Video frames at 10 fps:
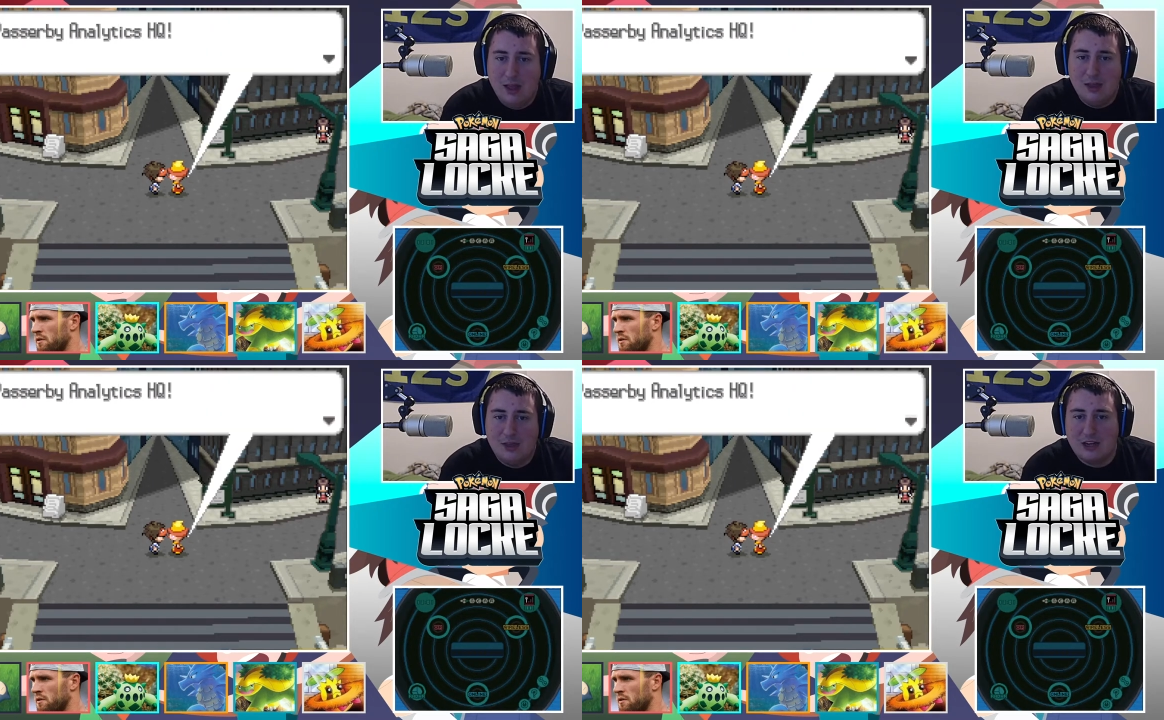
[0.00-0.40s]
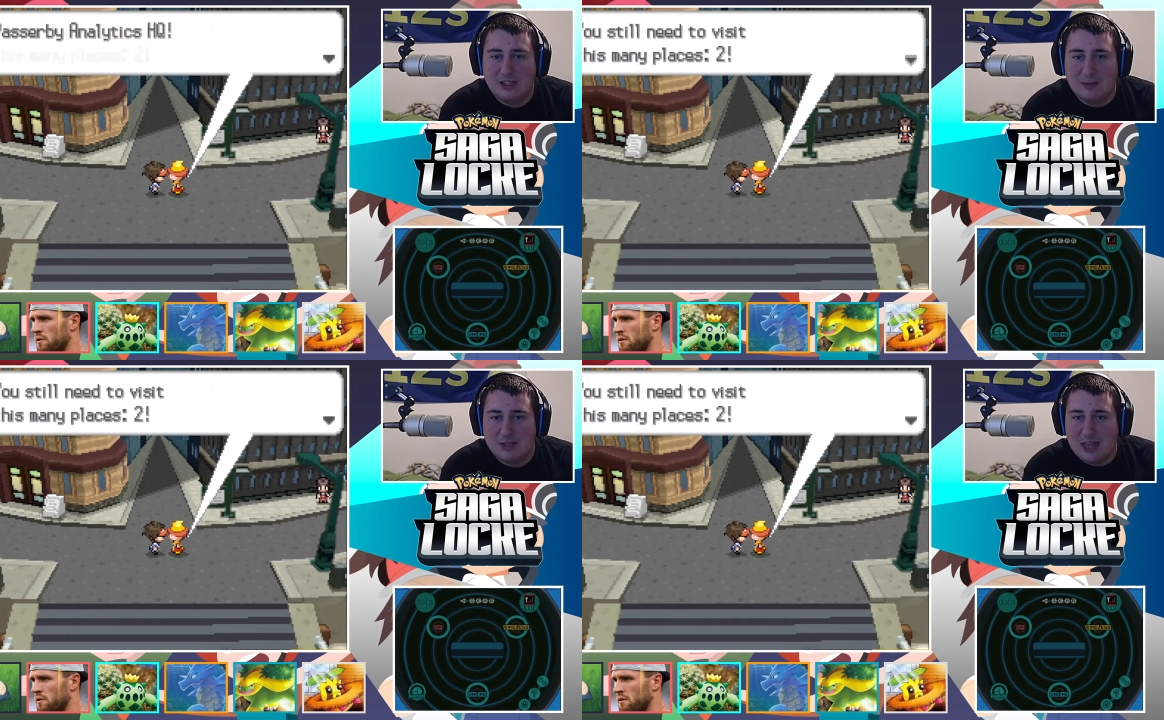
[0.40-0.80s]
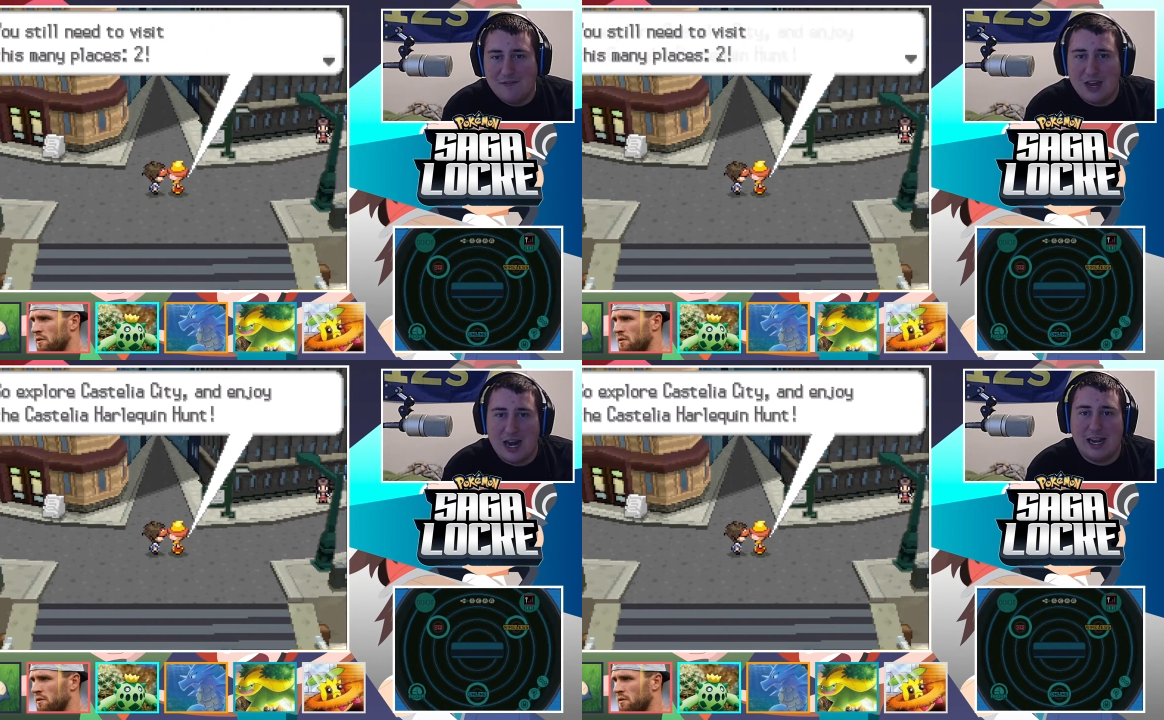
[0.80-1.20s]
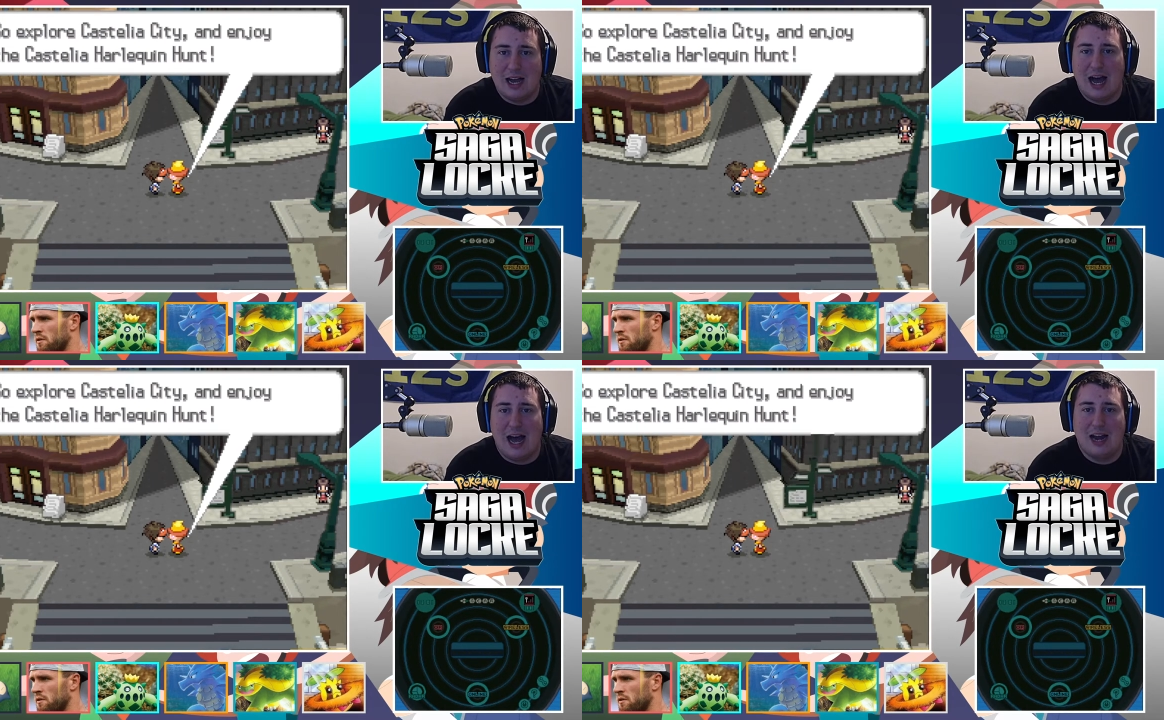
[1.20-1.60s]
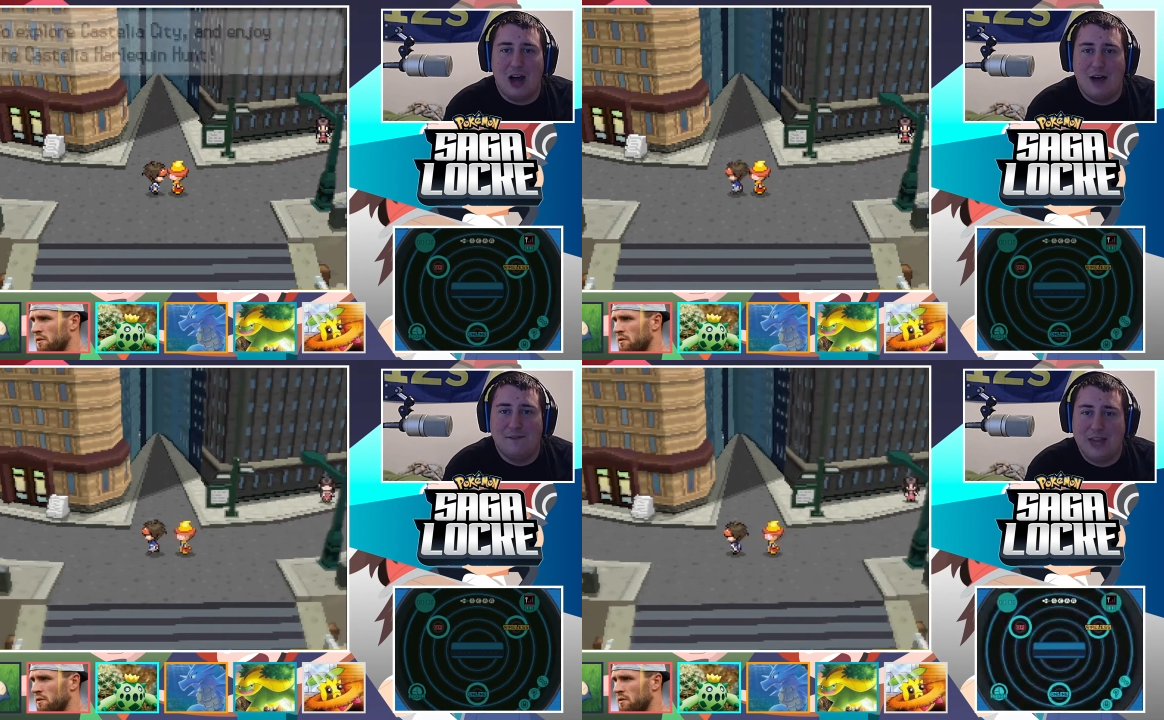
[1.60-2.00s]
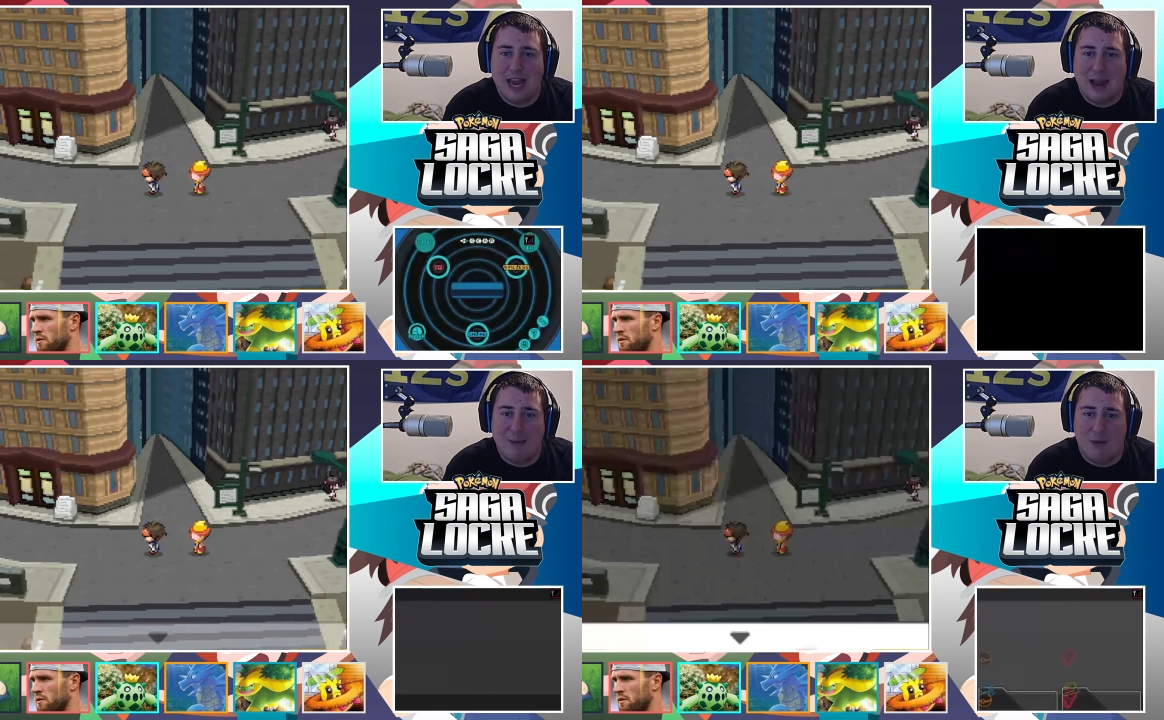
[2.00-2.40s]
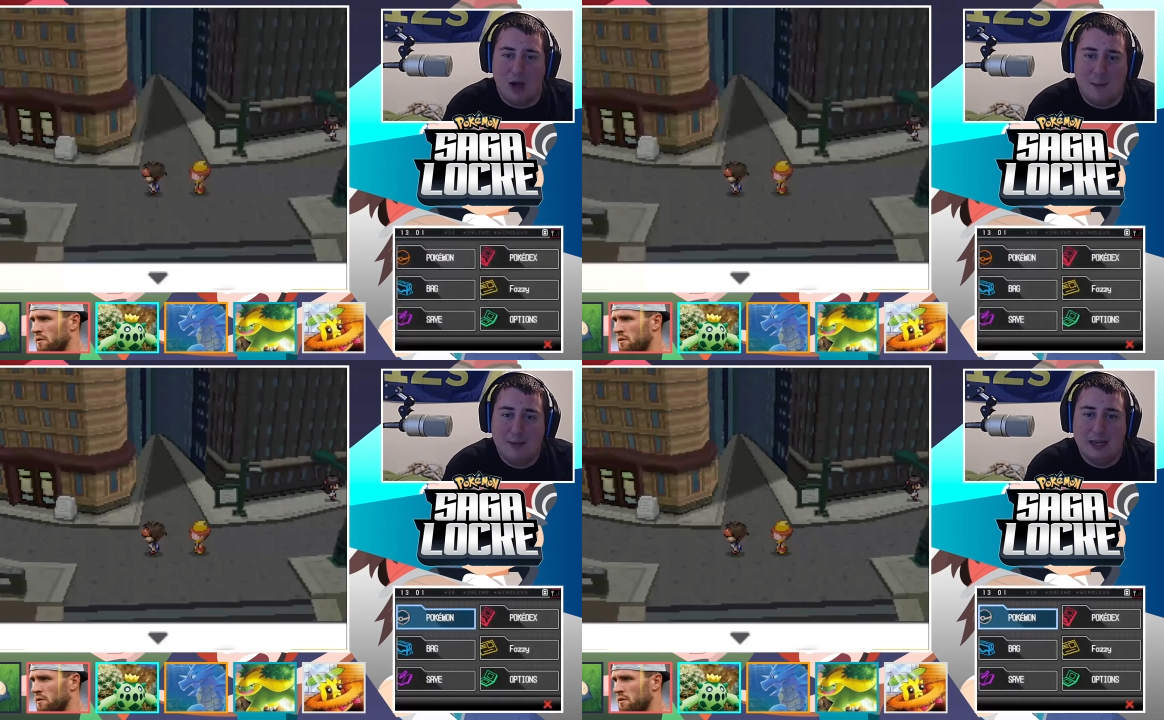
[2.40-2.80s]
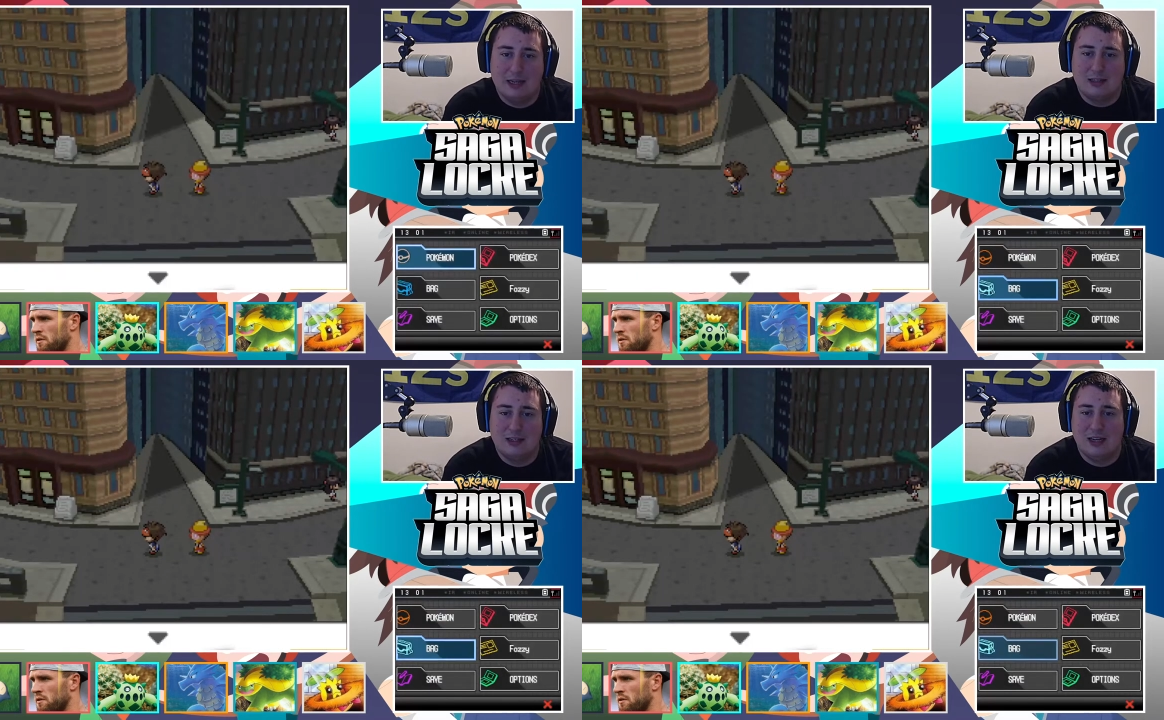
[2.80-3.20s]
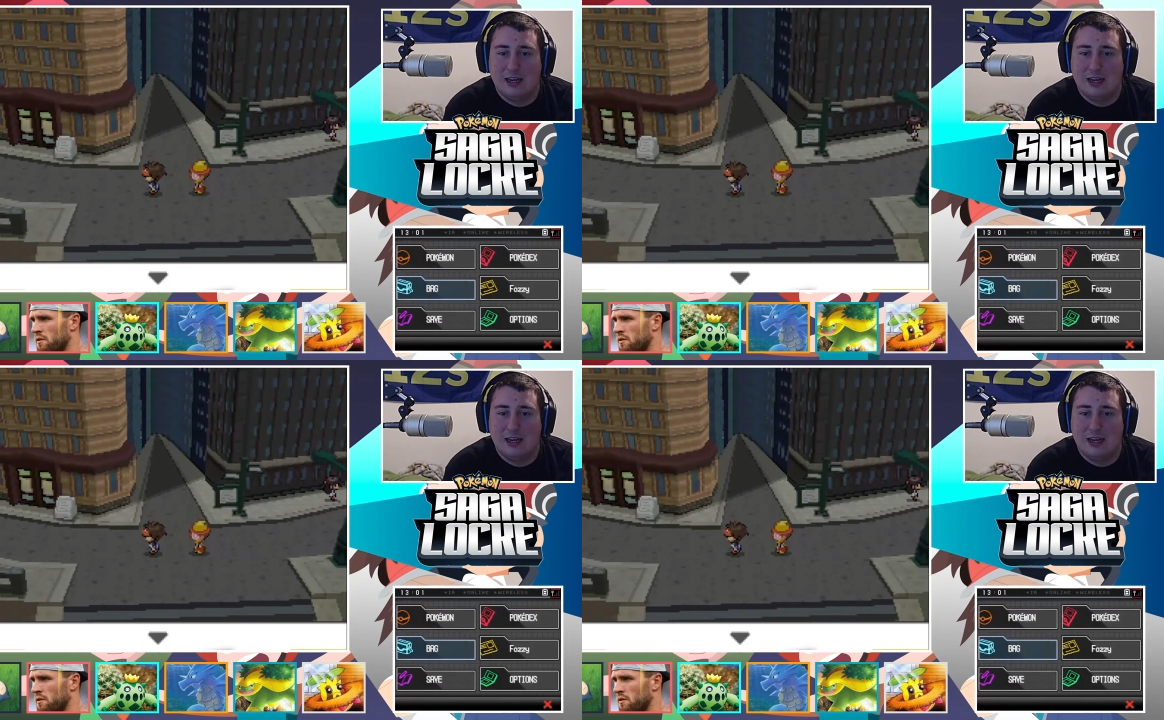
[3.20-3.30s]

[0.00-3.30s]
Speaker 1: there's some stuff that I got off camera because,